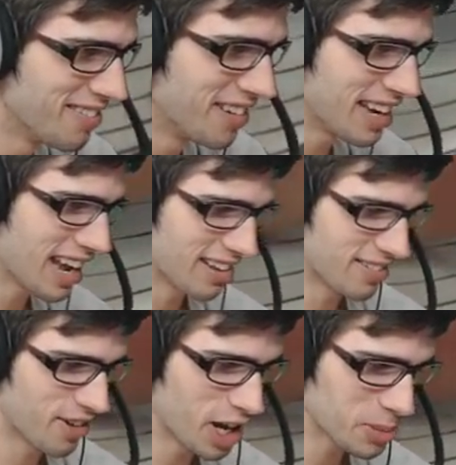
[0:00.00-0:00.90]
But yeah,
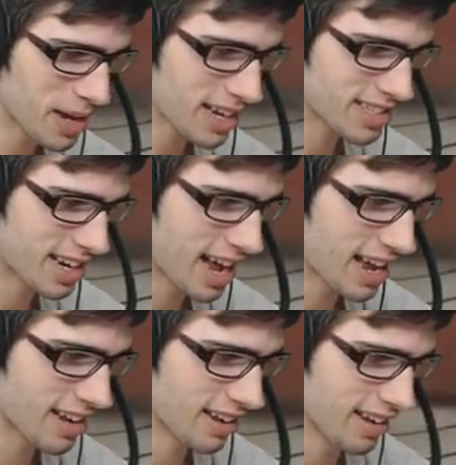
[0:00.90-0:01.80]
first pack
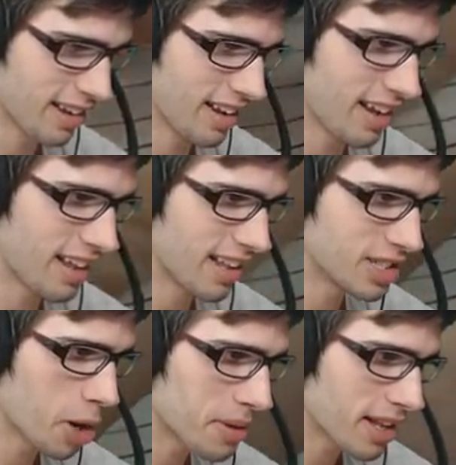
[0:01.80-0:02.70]
today.
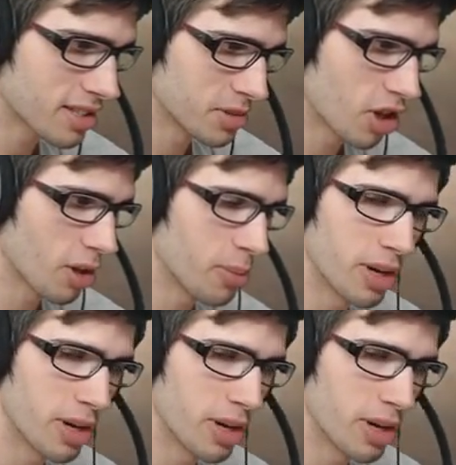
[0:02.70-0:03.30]
Let's hope to get some solid